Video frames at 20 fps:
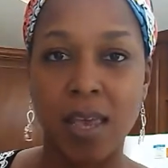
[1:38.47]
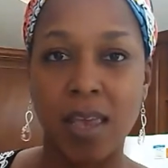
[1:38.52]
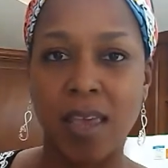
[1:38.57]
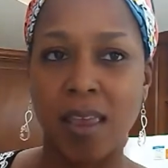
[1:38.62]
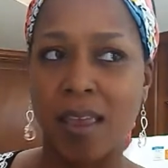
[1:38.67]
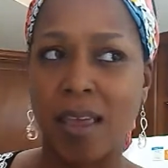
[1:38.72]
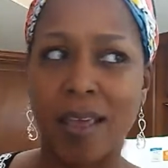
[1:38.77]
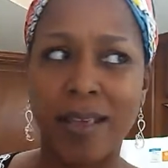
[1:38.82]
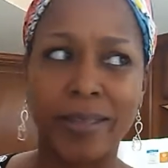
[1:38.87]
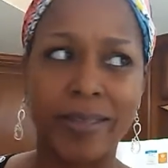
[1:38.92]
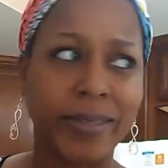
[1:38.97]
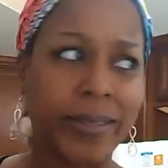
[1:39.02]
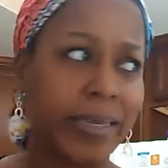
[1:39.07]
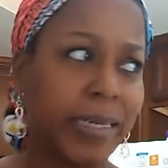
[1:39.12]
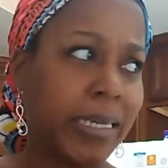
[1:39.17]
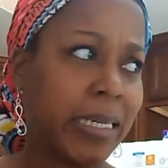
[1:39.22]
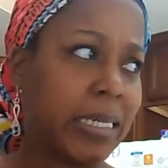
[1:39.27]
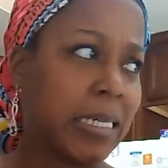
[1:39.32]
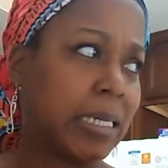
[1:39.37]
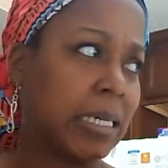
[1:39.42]
It has
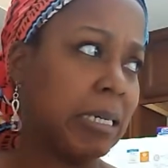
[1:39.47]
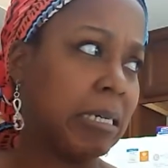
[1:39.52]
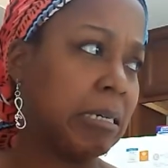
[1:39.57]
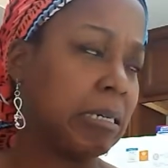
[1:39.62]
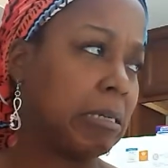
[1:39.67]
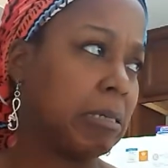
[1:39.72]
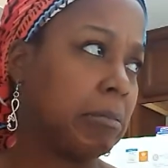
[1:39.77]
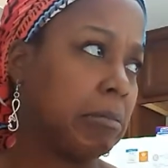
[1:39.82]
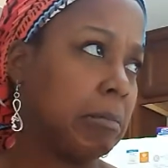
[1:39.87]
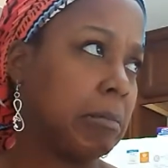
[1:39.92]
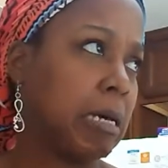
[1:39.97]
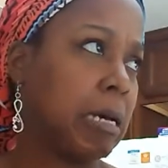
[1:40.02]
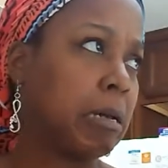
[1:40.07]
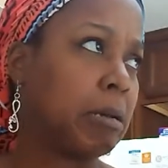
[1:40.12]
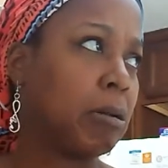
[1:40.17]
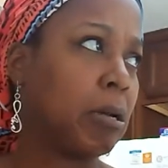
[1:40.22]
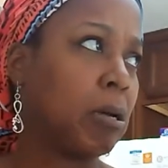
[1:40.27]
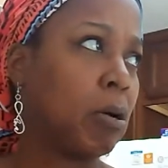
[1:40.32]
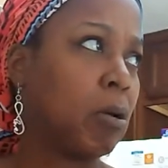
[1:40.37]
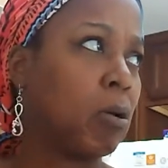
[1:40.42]
like, I
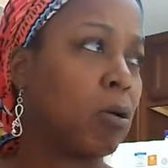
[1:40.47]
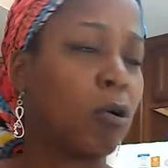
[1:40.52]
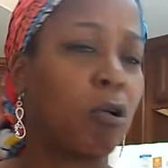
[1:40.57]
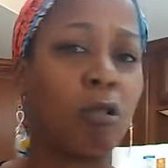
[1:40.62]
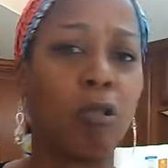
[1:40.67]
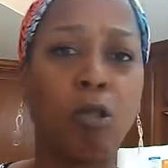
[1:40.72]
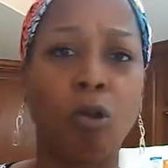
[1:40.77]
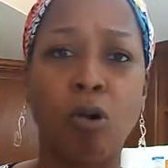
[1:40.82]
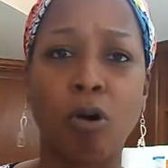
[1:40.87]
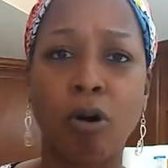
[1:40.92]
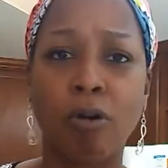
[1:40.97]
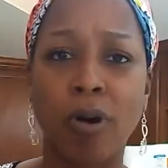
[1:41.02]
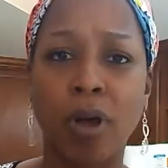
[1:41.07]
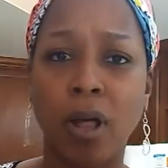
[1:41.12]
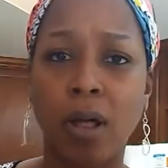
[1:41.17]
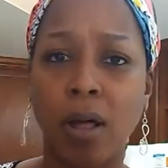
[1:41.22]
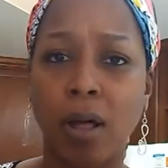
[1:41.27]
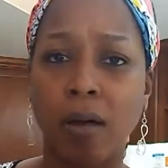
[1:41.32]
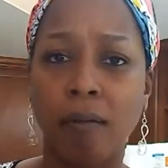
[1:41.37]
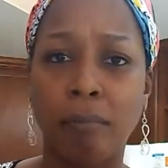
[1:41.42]
don't know,
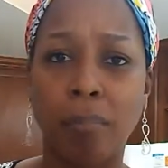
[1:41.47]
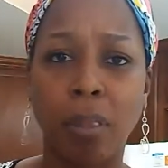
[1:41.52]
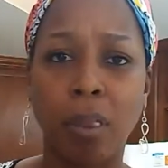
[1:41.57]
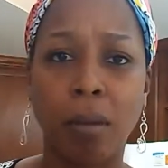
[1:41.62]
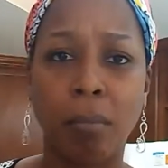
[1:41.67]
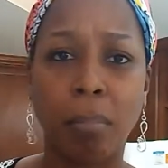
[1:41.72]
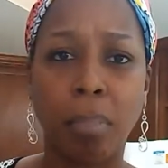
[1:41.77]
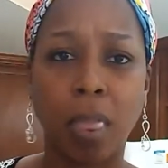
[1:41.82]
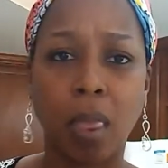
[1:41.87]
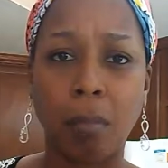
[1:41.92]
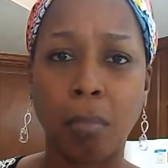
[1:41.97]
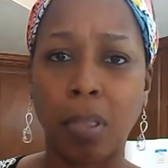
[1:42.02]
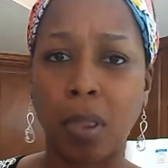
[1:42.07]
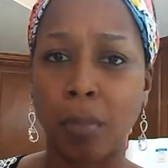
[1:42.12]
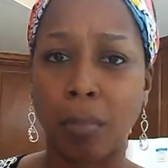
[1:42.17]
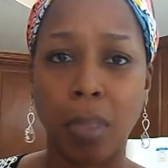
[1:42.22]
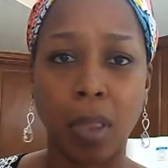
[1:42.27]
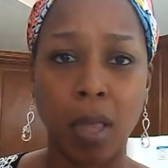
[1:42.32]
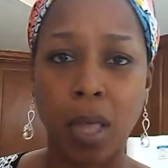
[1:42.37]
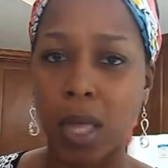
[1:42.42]
chlora, blah, blah,
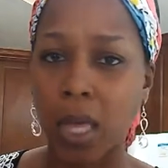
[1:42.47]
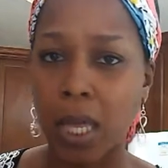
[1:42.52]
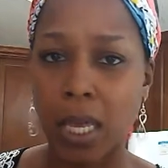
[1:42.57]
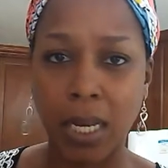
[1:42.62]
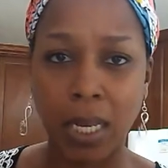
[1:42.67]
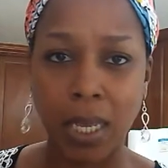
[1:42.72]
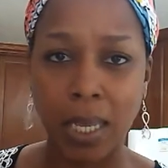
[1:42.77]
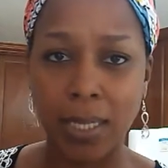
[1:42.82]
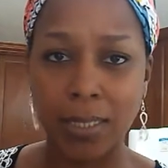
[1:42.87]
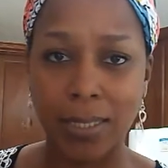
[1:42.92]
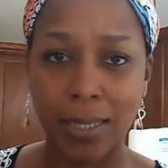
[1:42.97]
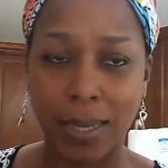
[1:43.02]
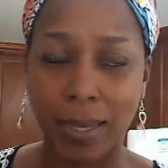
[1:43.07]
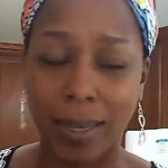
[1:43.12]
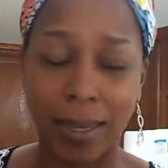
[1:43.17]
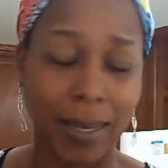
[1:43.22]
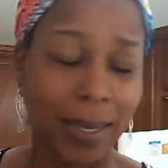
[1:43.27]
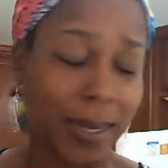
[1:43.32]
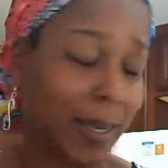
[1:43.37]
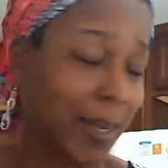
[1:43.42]
blah, blah in it.
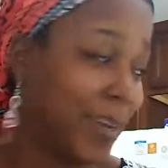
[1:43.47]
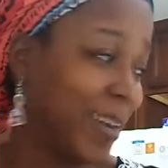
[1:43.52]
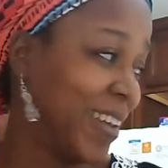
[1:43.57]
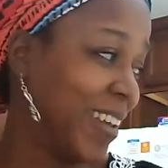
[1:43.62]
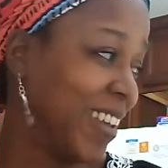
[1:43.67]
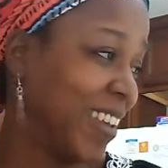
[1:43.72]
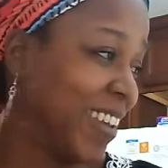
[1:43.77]
And